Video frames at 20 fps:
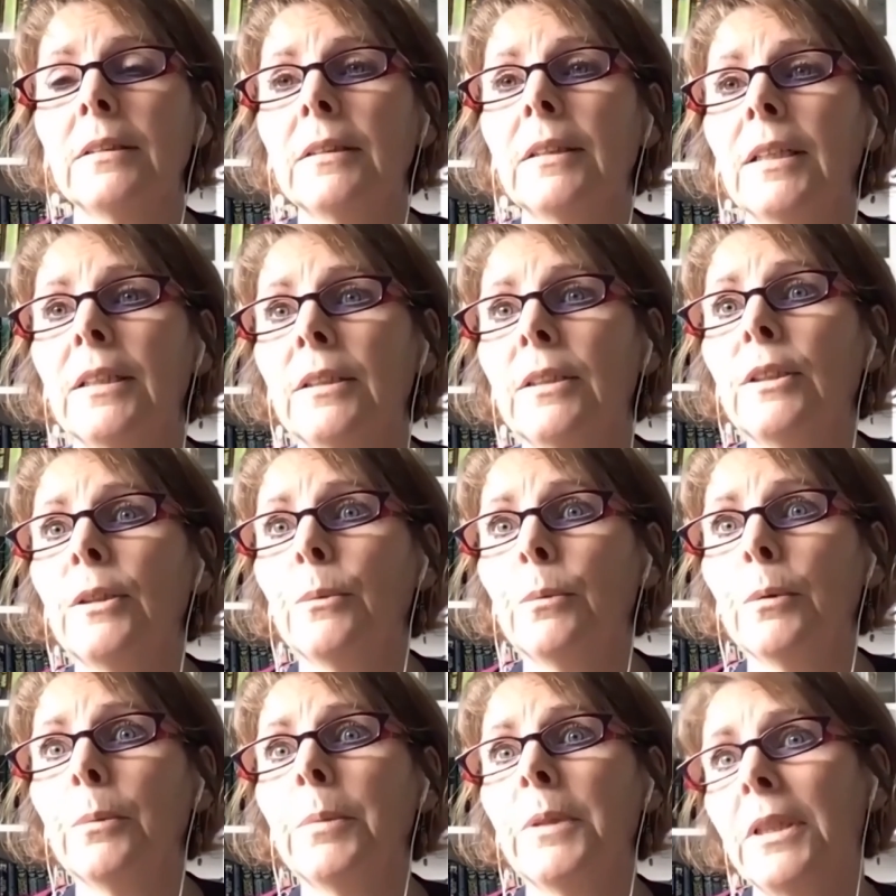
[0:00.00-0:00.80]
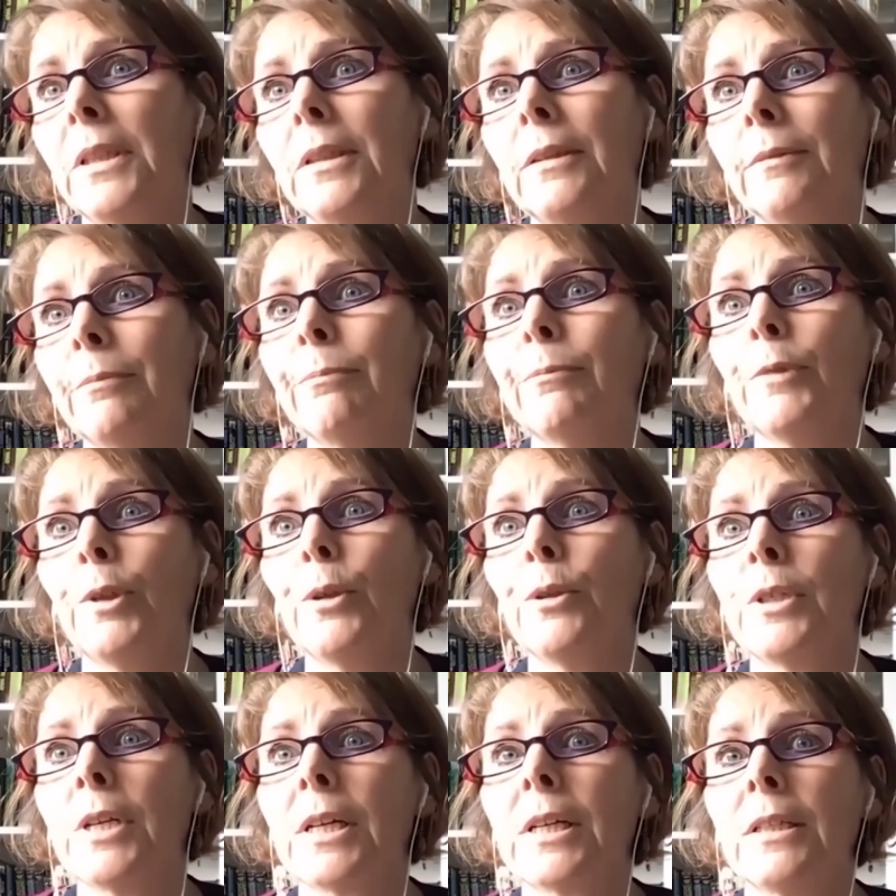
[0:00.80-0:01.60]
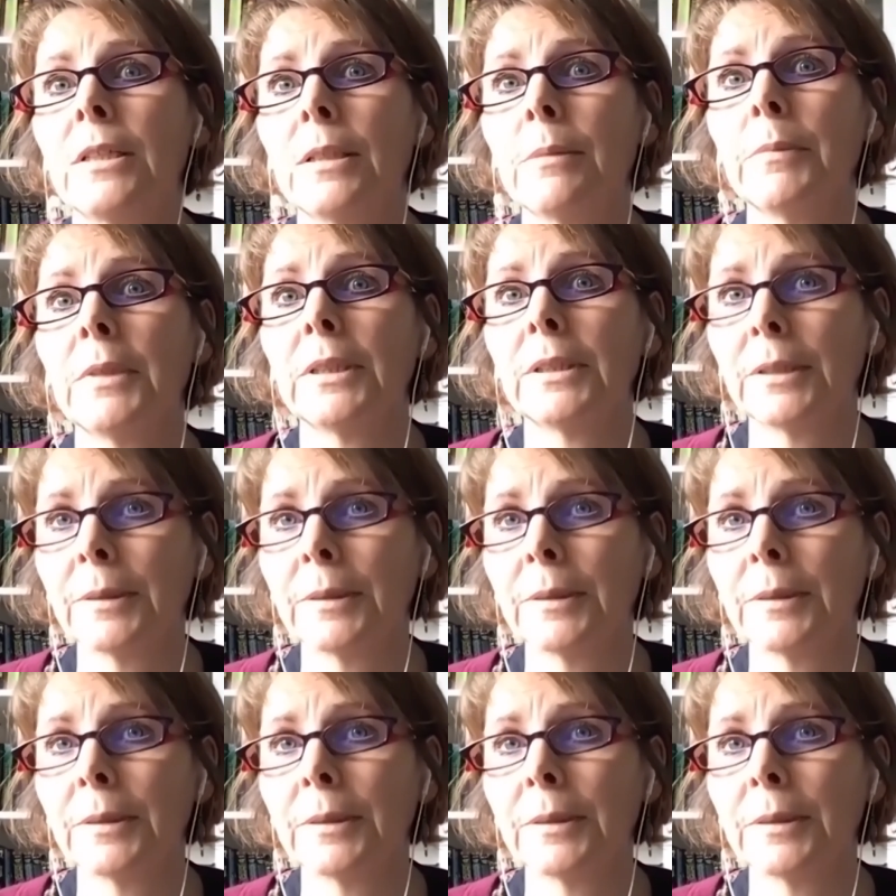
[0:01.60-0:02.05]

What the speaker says: you will be a good academic.